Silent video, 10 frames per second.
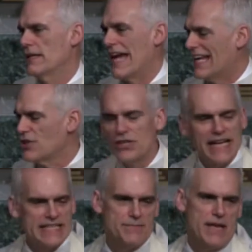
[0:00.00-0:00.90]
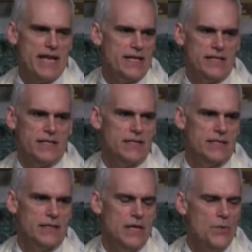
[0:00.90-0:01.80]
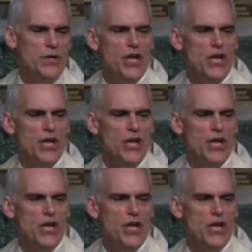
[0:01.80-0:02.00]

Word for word: God could not demand it. We